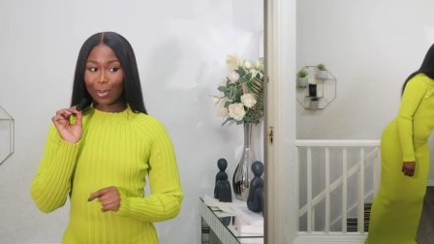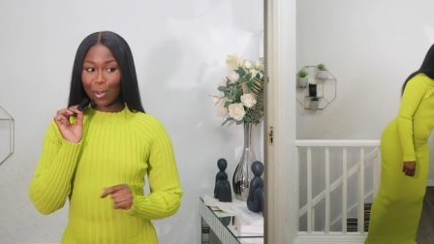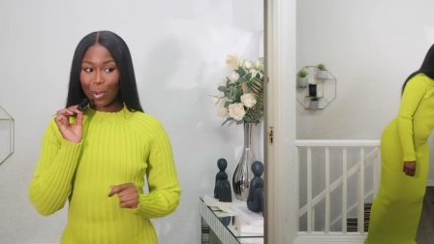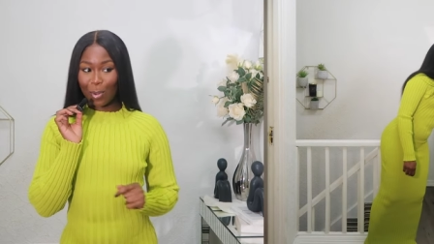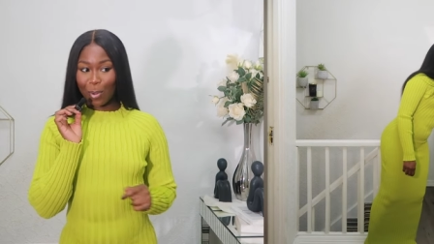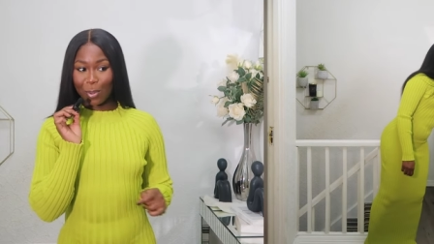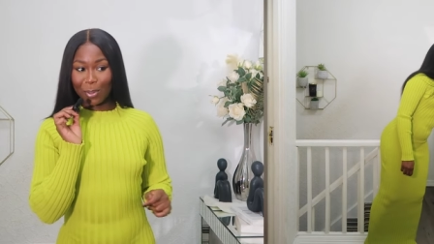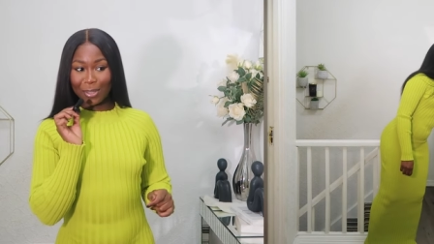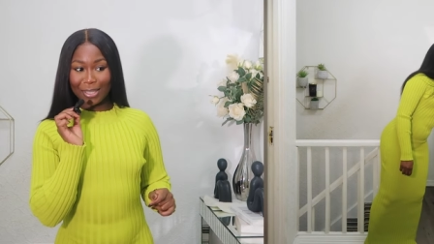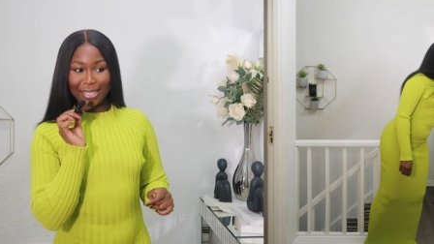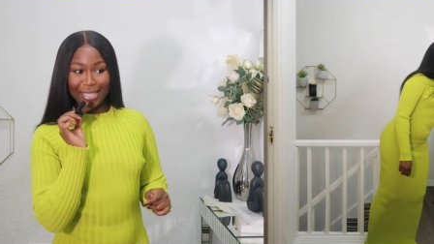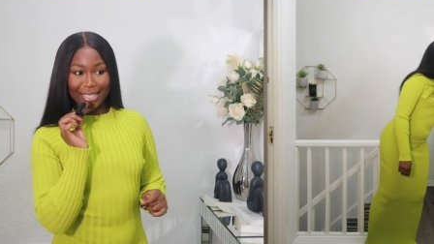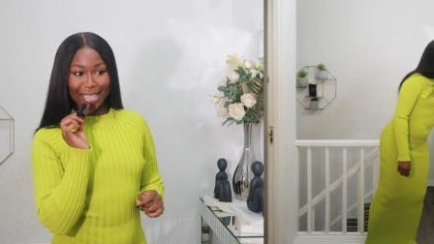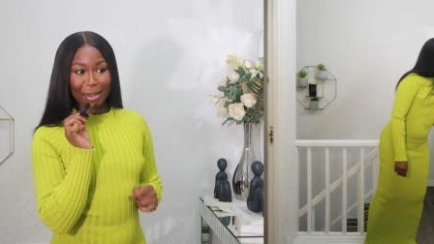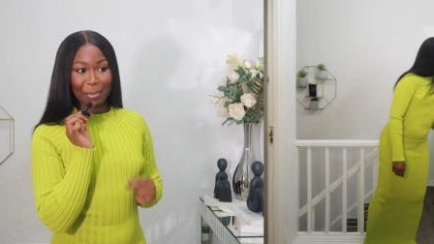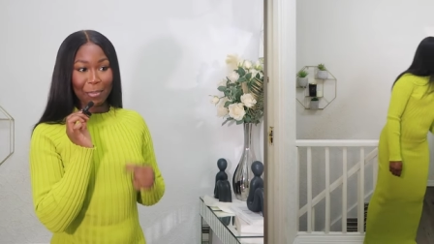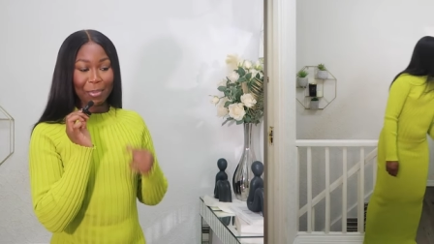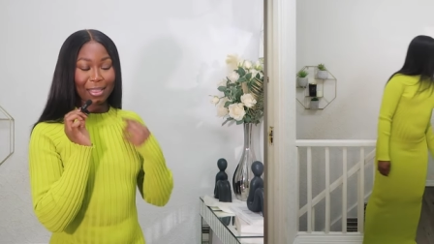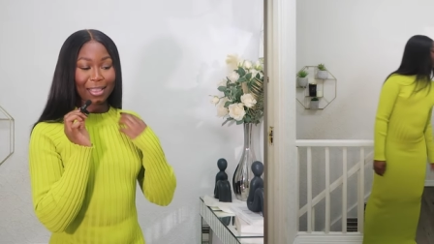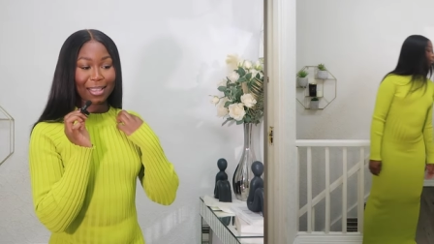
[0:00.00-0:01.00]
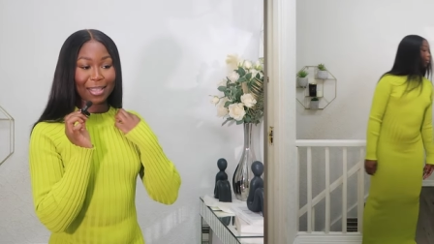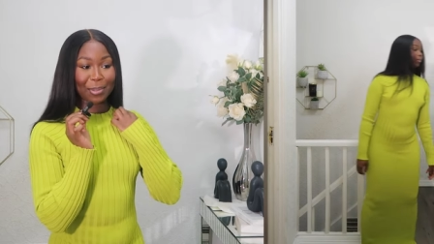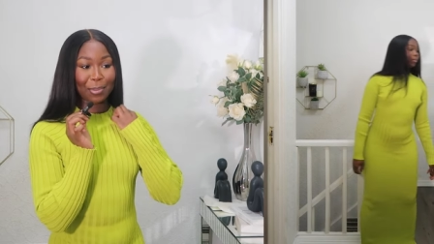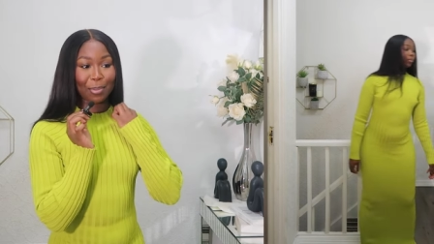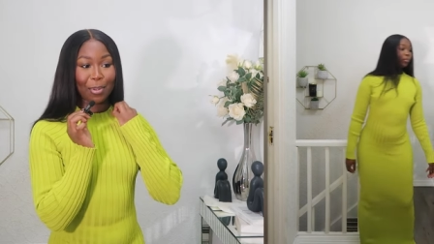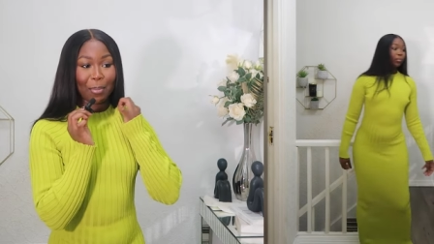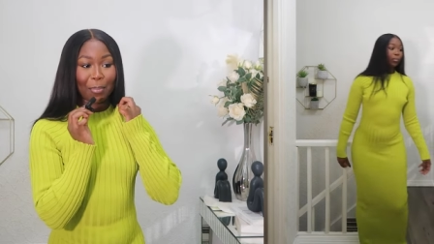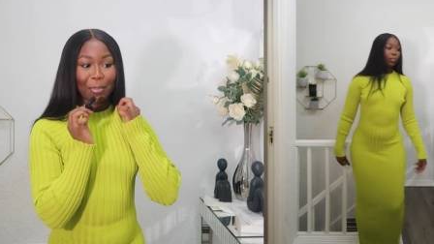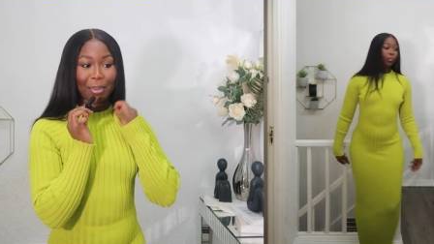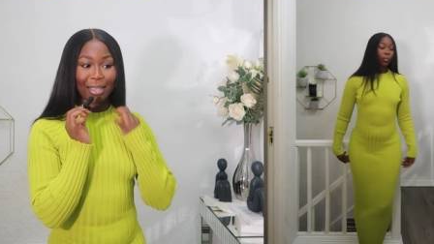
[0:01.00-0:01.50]
corset with this
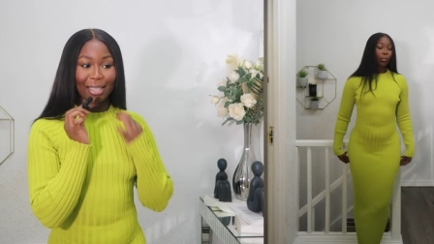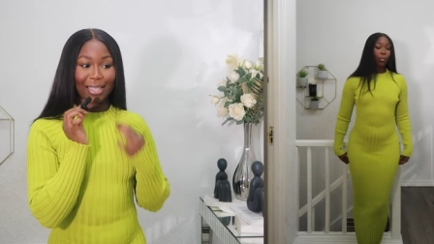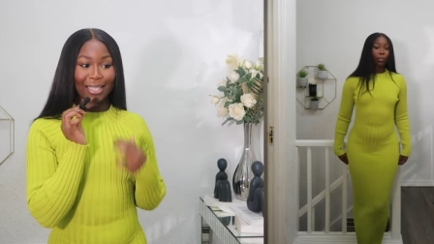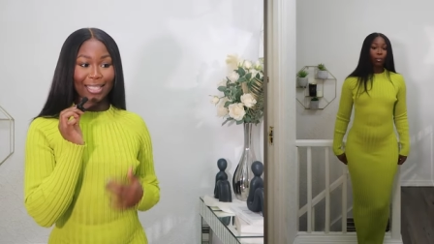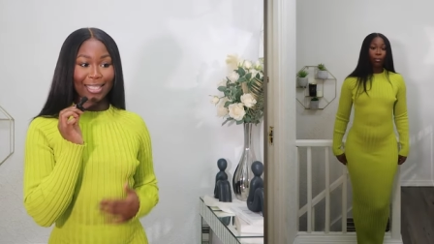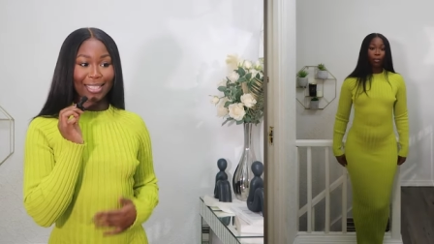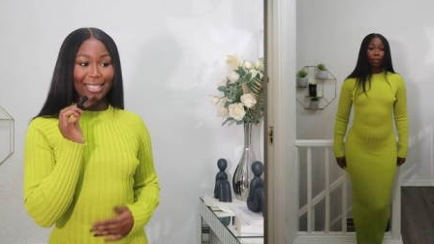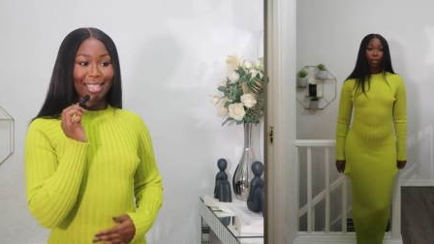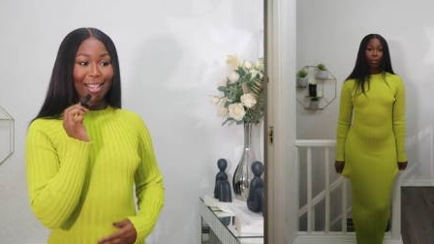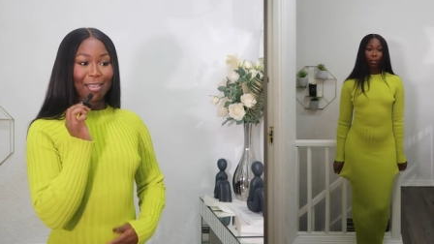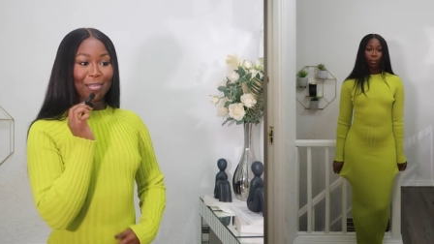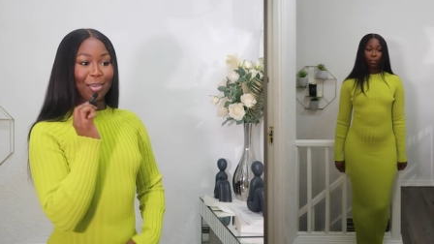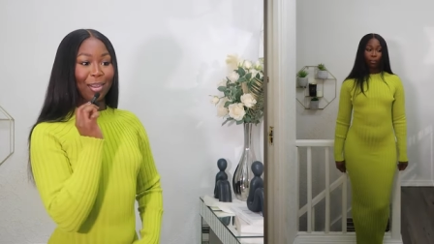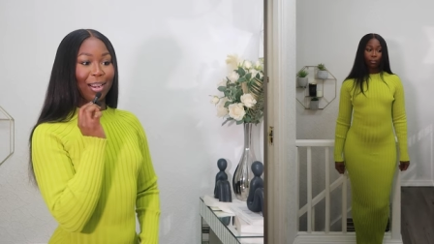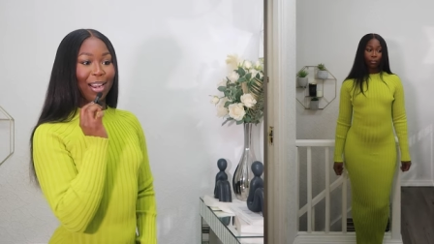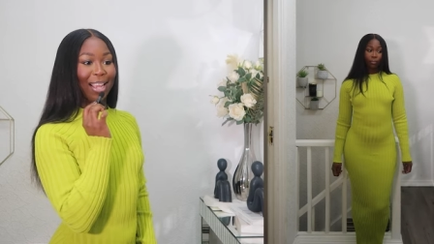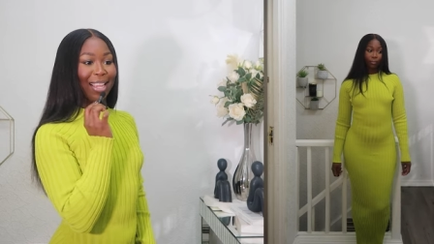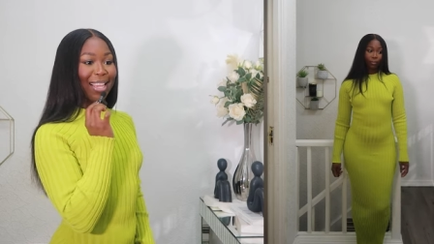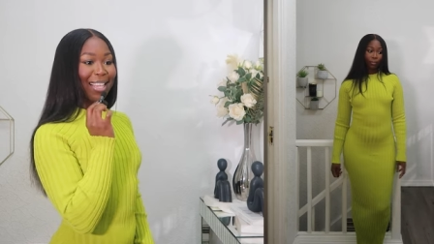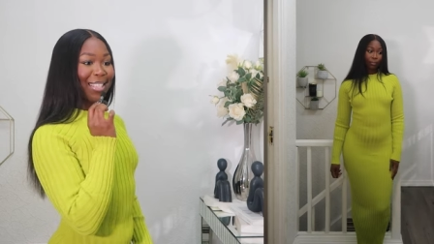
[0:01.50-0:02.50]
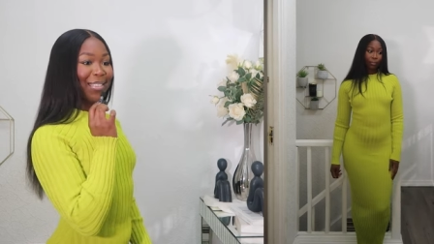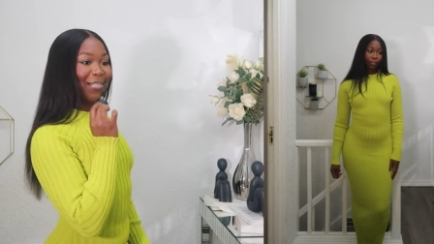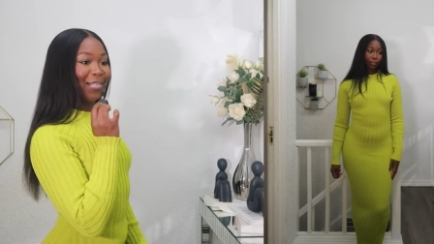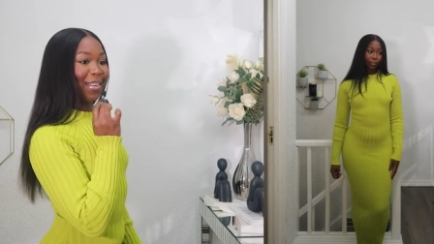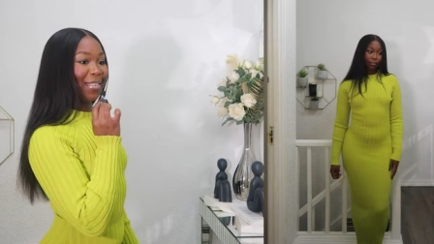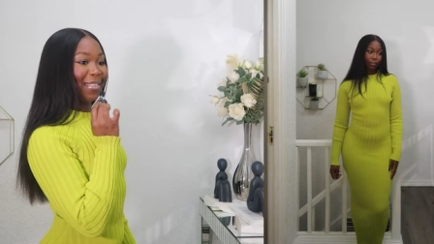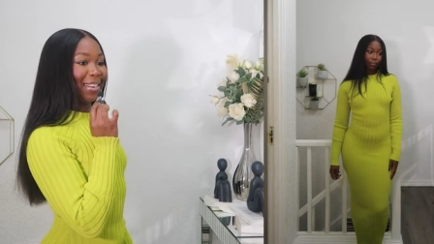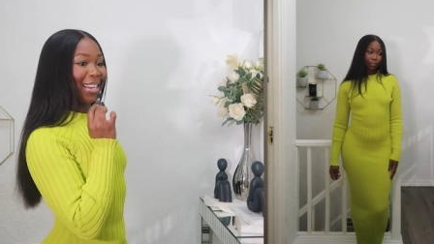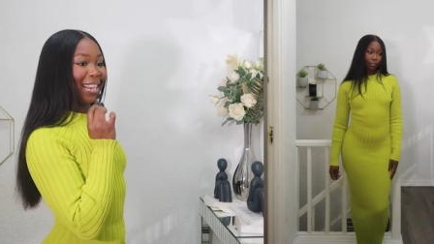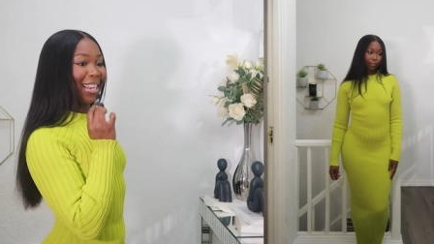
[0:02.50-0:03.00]
one because I feel like it's
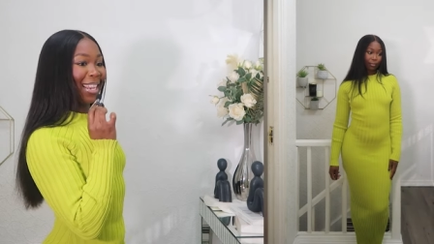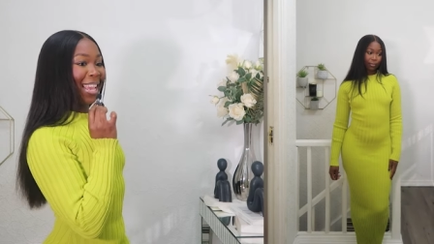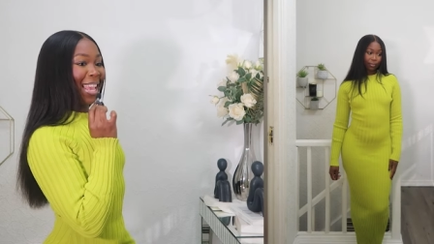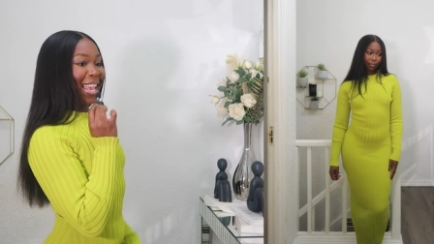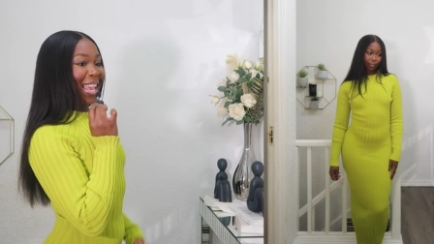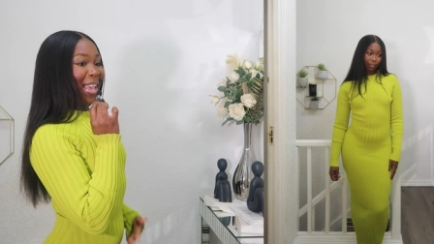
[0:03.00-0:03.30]
very